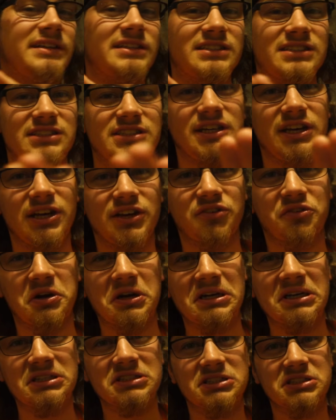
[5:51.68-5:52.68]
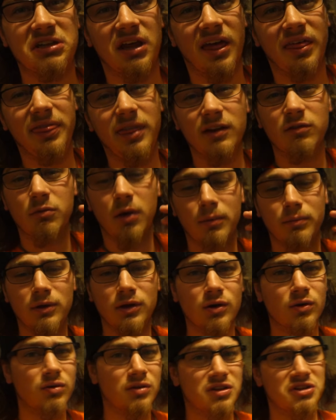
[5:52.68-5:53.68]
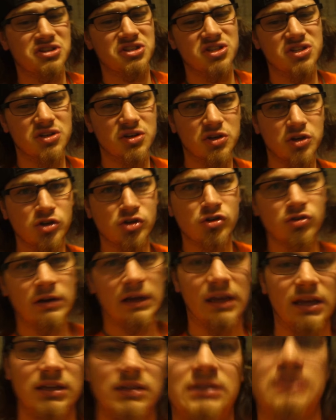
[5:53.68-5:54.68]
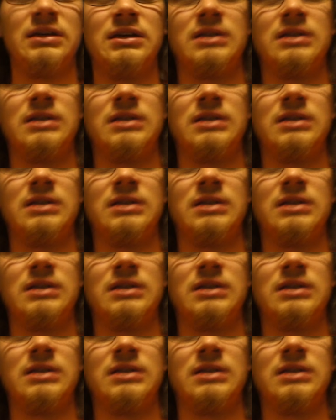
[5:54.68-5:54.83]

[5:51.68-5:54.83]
stingrays. I think we might be going to the zoo and